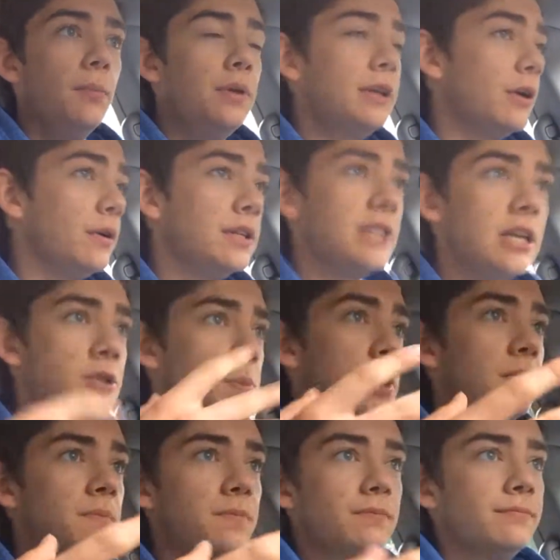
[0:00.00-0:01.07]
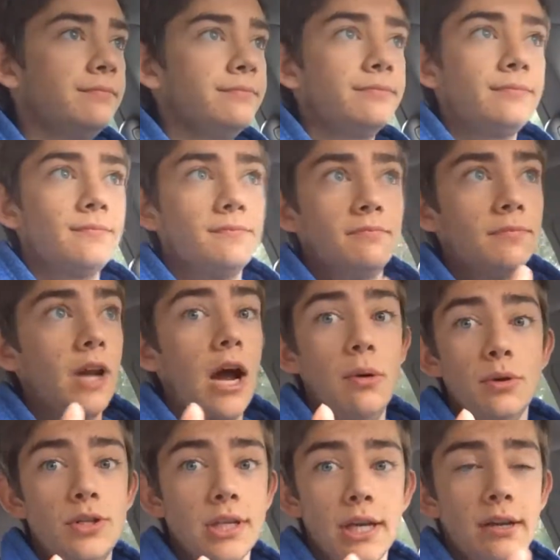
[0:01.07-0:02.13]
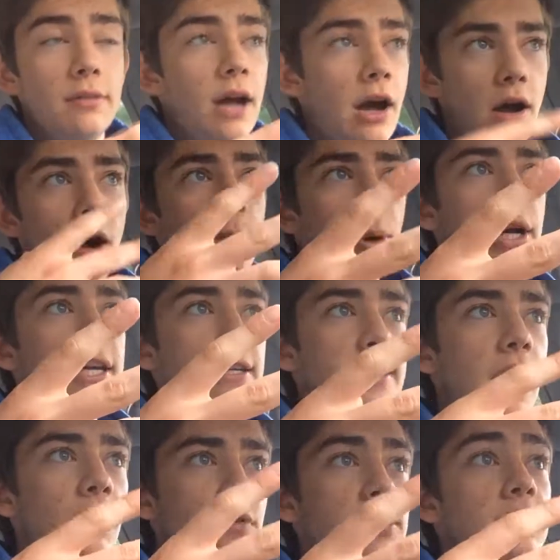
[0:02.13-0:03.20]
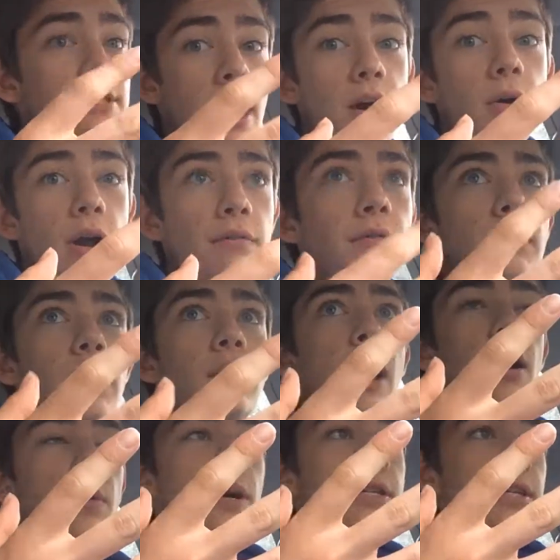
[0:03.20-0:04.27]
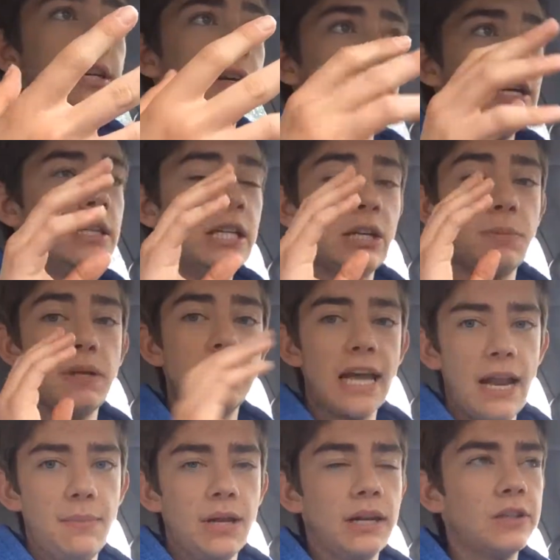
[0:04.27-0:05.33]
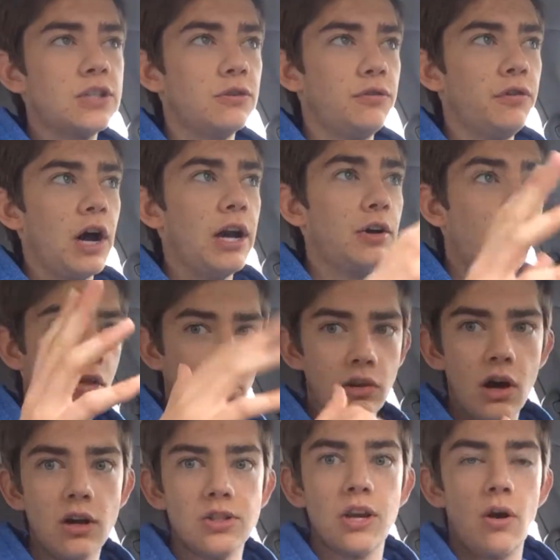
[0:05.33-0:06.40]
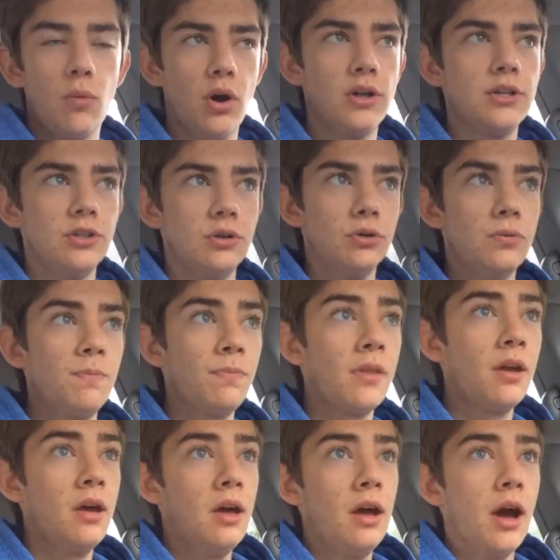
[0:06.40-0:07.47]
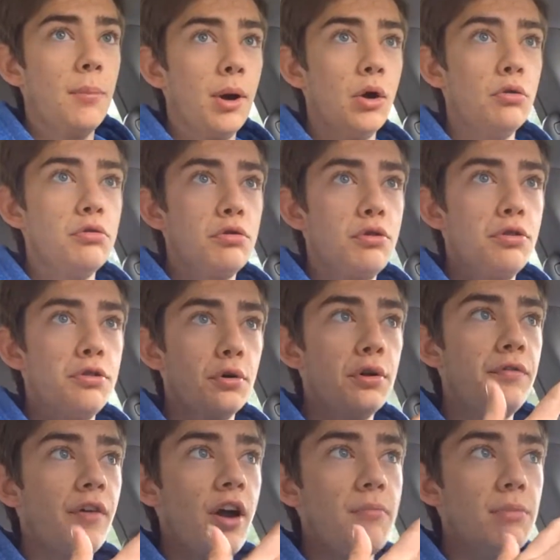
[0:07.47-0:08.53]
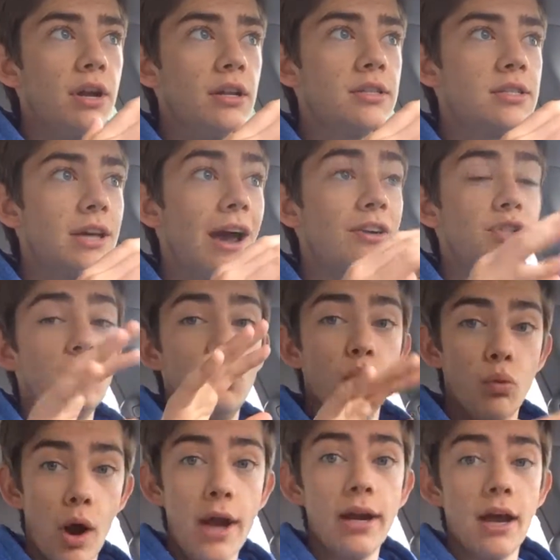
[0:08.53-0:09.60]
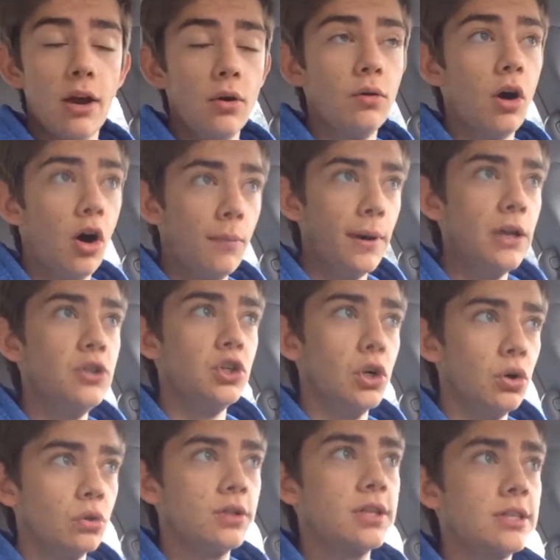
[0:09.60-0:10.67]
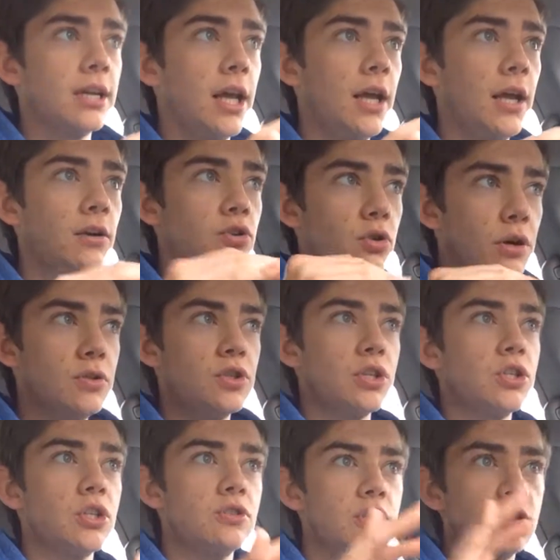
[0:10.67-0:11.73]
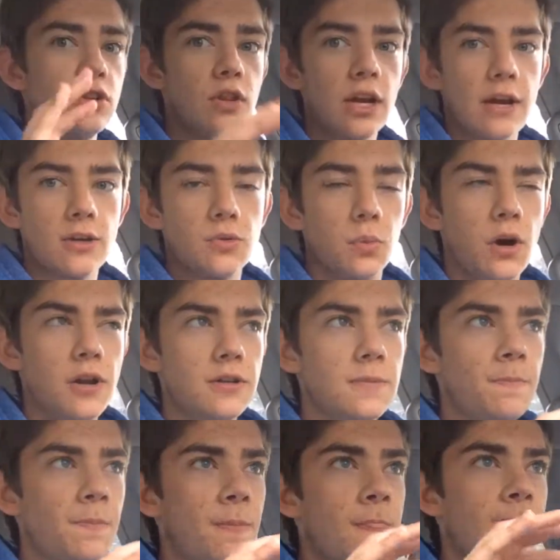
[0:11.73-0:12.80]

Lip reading: you know, it takes me, I would say, I'll break it down. This is how I did it. It took me 10 minutes to find all the laws I wanted to do, about 35 minutes to actually write out all my jokes and transitions into the next one.